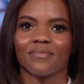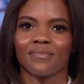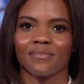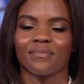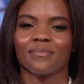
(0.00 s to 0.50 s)

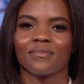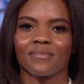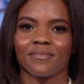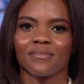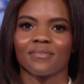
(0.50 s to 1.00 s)

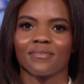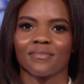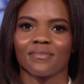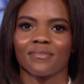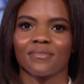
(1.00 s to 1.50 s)

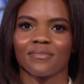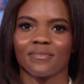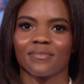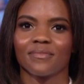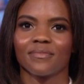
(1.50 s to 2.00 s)

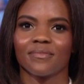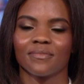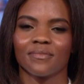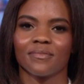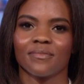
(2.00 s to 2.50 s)

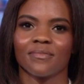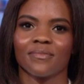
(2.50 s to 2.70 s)
[no speech]